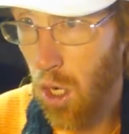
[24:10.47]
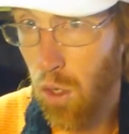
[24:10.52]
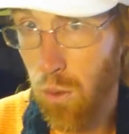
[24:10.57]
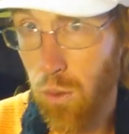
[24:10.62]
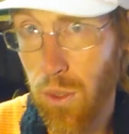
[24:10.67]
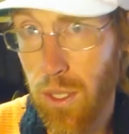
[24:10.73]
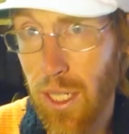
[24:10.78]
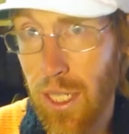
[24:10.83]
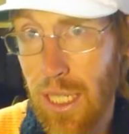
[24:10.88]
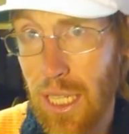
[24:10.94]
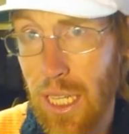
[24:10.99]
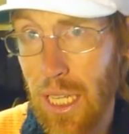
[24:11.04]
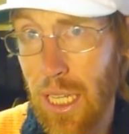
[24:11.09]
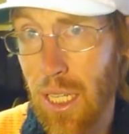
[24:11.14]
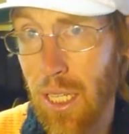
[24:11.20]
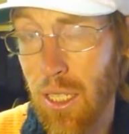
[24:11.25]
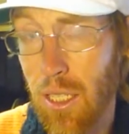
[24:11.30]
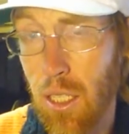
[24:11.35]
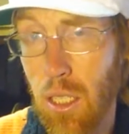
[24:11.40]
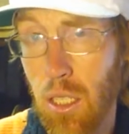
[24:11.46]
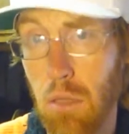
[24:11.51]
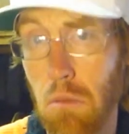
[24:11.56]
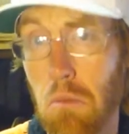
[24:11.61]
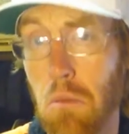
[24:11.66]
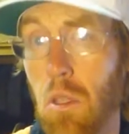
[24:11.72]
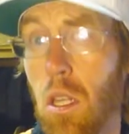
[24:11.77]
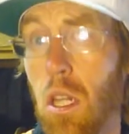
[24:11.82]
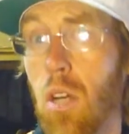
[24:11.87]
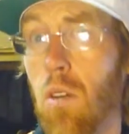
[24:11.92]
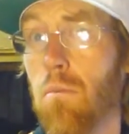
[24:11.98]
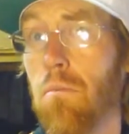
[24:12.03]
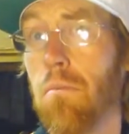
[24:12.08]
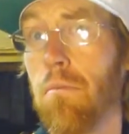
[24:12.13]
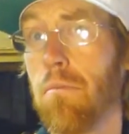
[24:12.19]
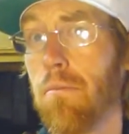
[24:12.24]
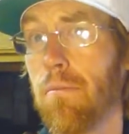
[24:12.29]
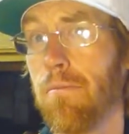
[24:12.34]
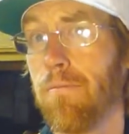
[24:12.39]
aren't really, you
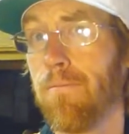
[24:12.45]
know,